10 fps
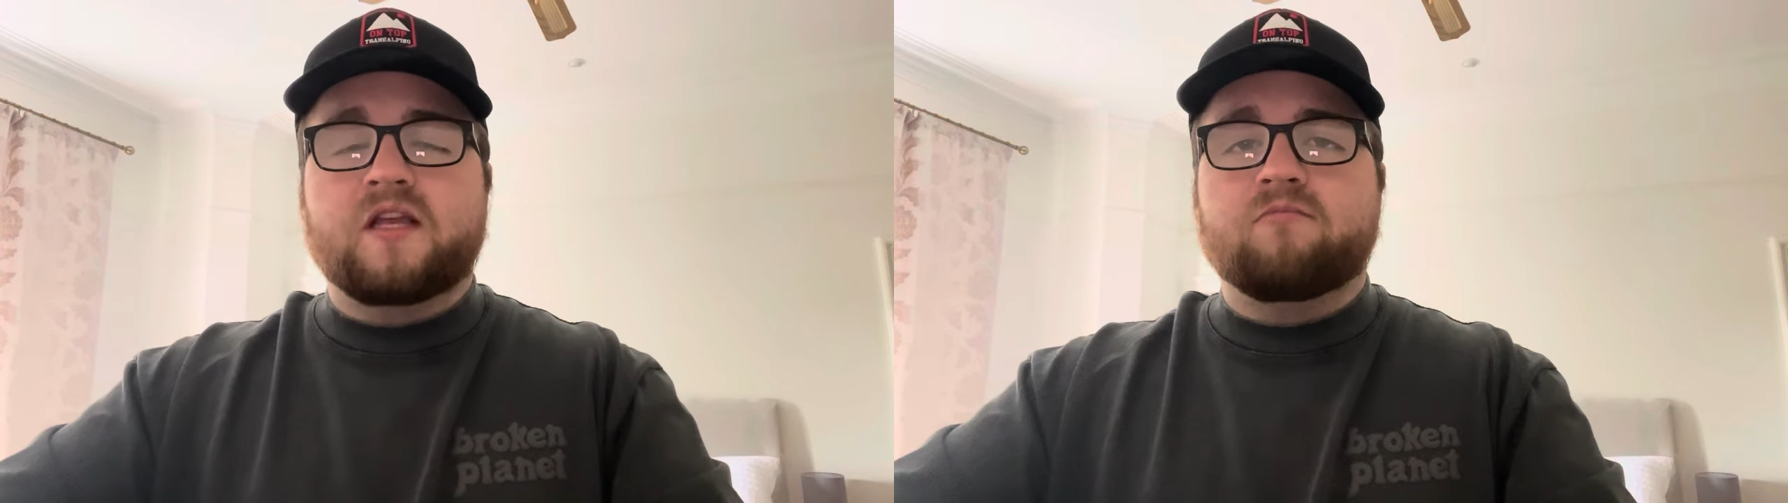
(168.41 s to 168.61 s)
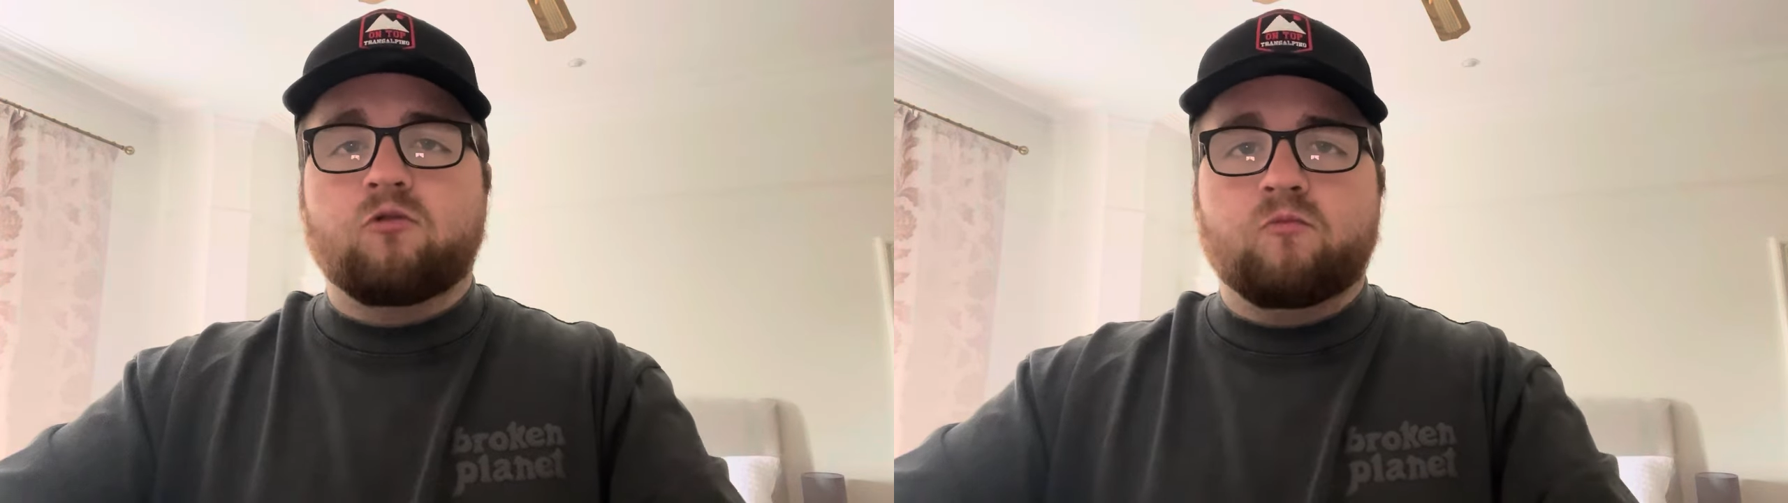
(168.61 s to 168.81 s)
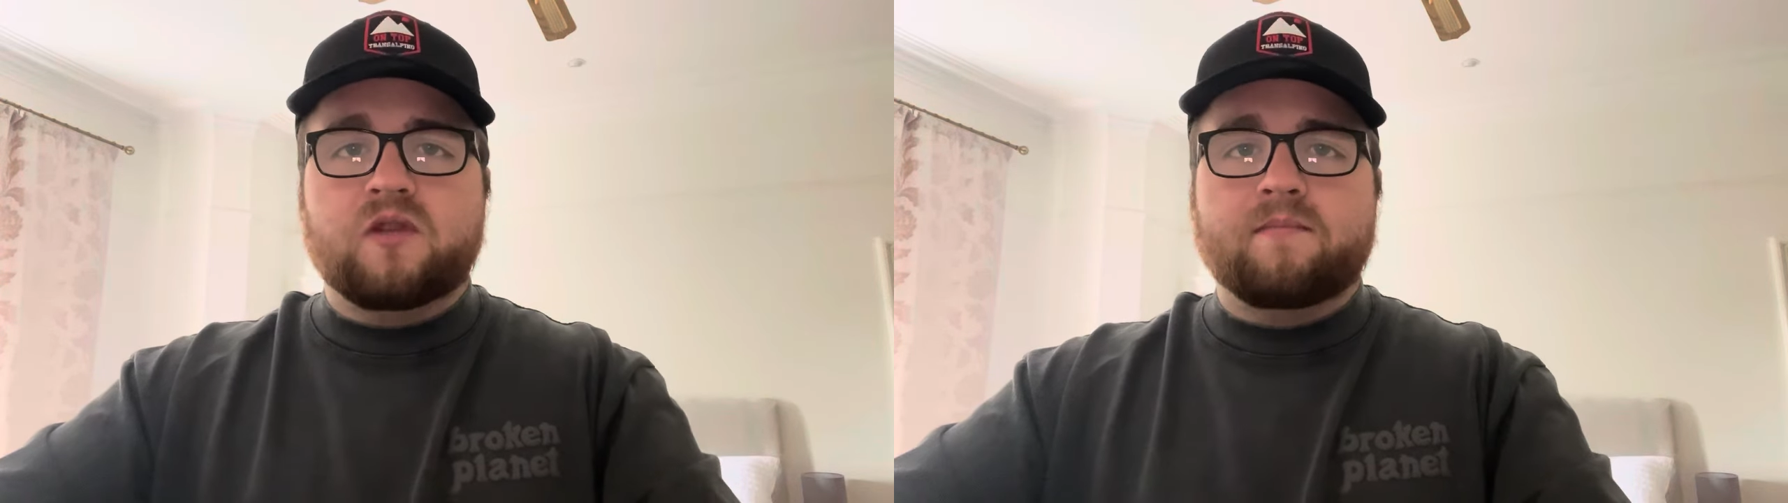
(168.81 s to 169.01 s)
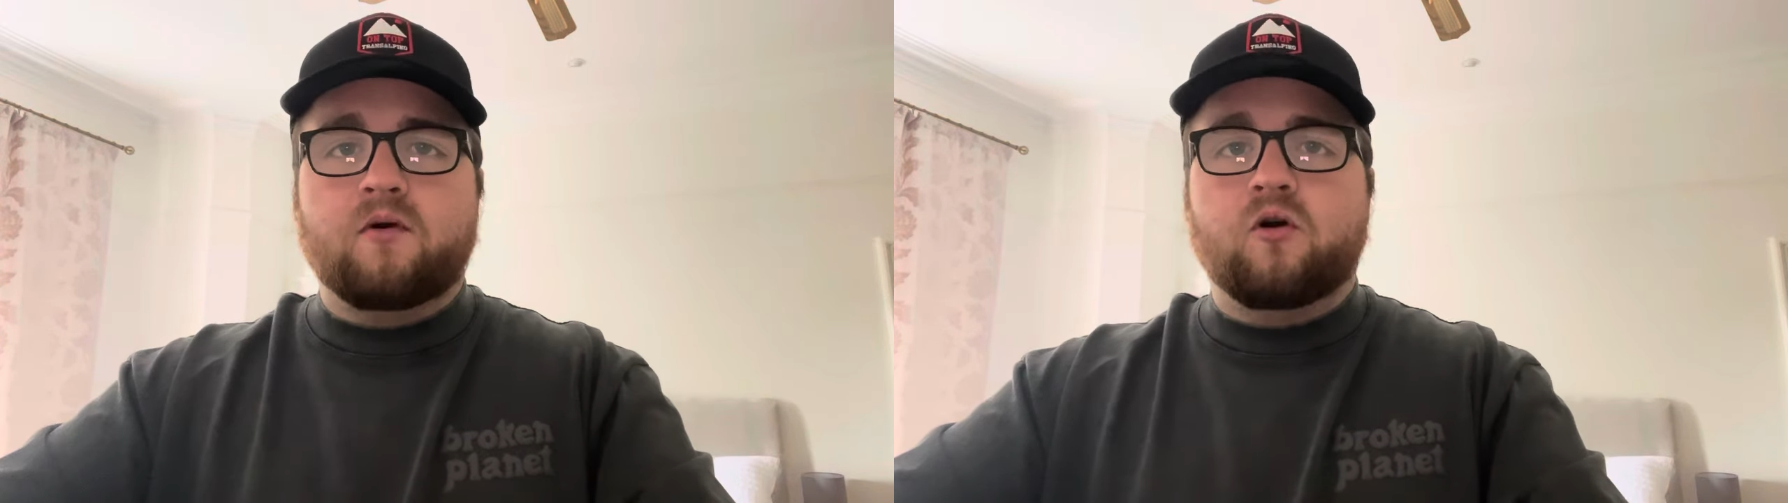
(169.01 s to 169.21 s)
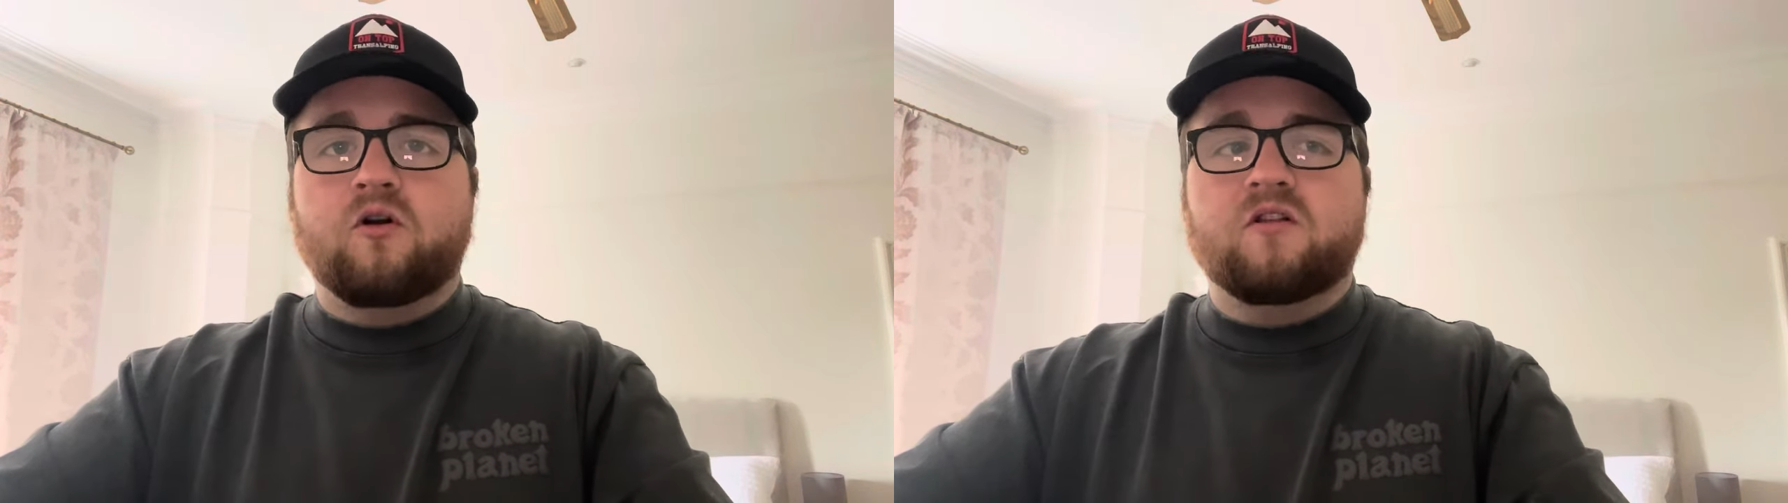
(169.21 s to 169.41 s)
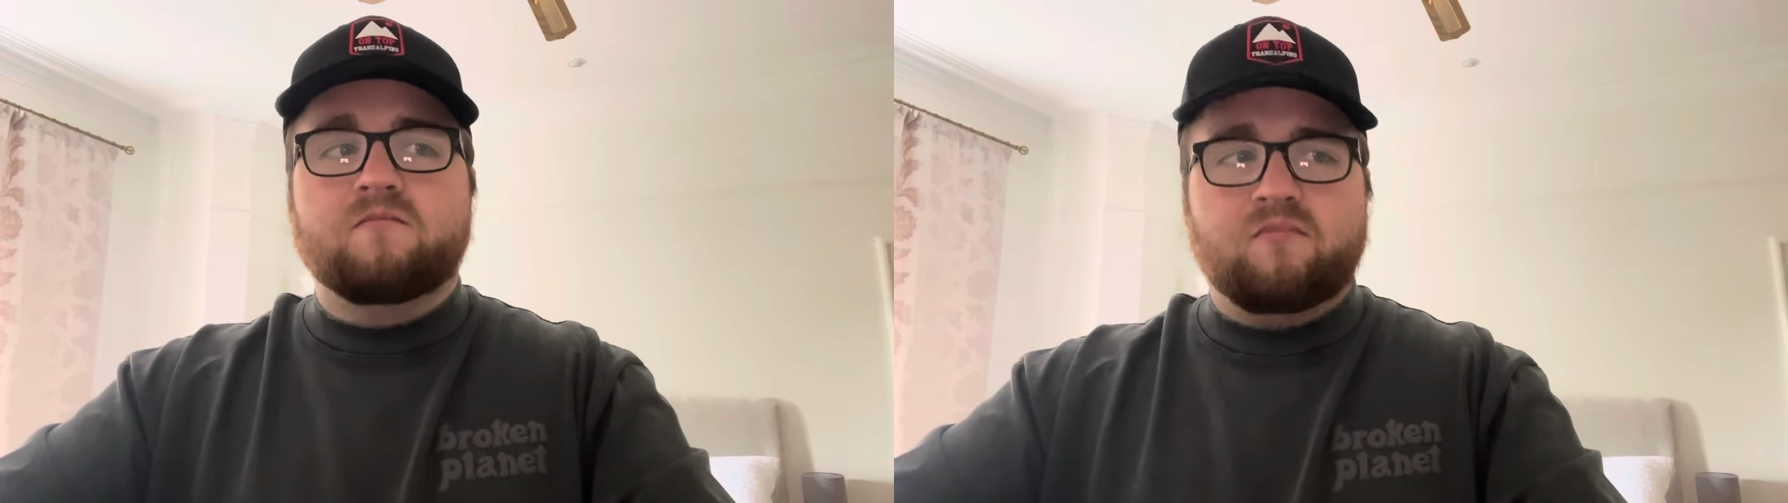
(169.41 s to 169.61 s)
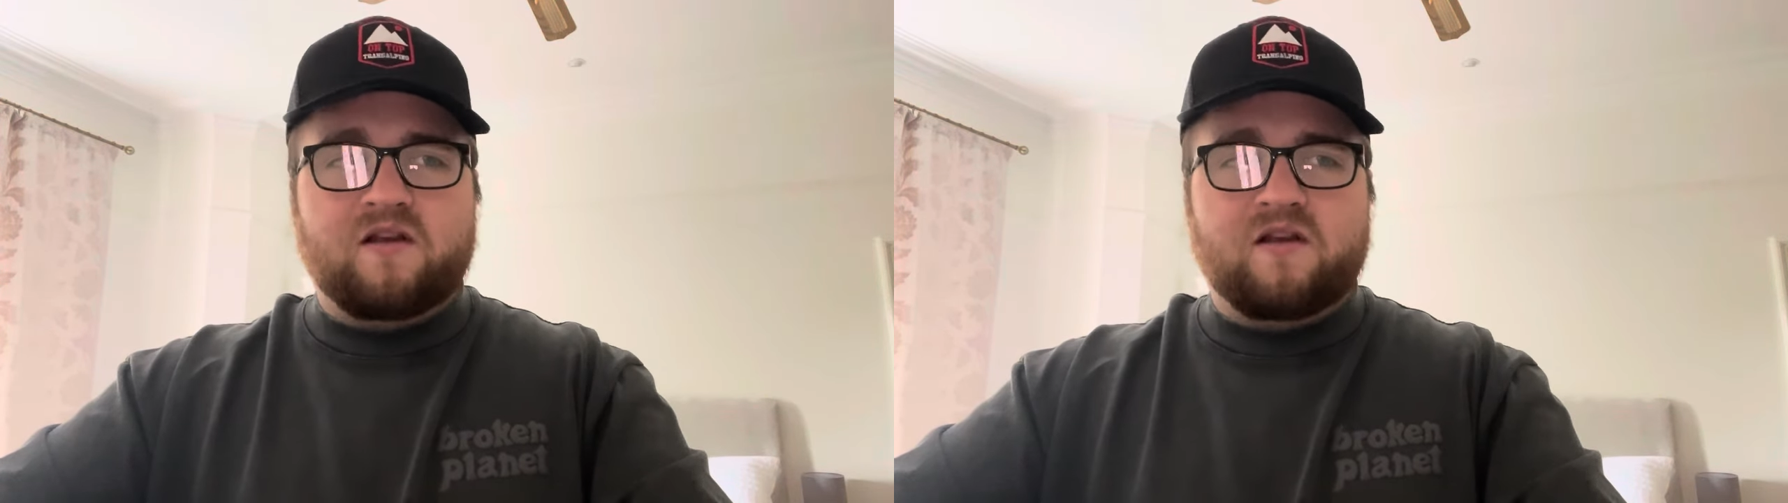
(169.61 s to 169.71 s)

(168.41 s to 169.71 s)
he can run with the ball,